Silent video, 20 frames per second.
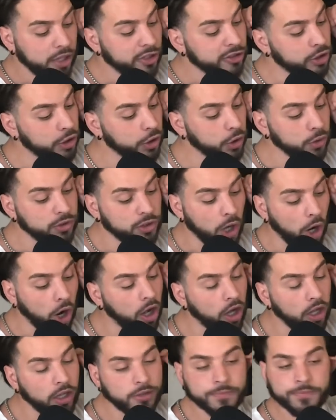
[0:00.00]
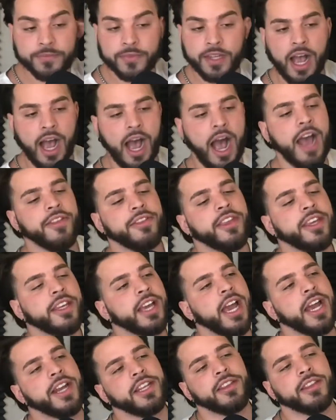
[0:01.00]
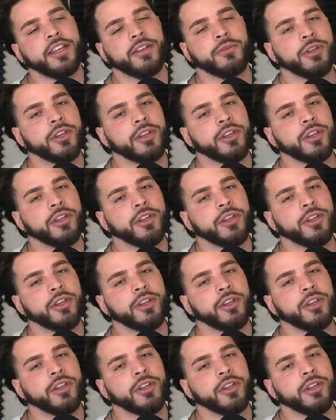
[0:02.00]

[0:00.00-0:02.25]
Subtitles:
Too tall, I think anything